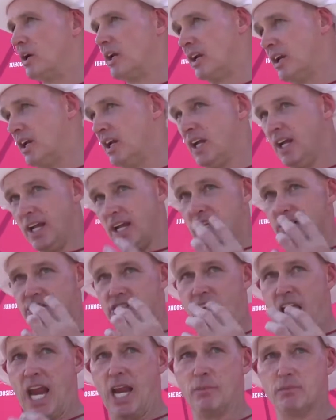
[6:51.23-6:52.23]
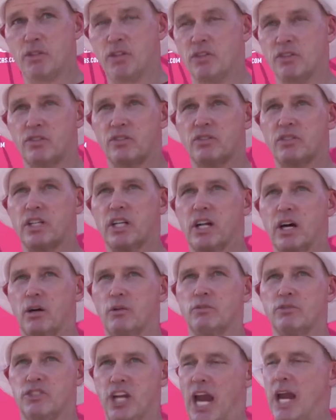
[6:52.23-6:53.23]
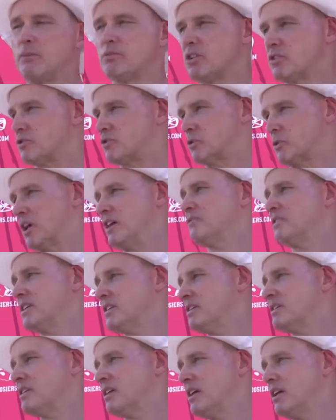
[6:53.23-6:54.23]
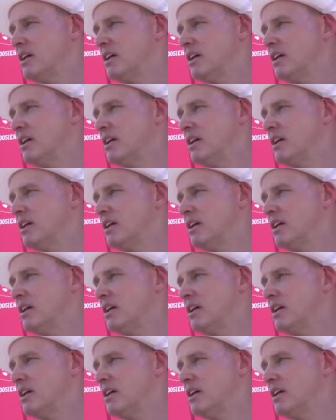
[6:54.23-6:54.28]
And James is, you know, James is driven.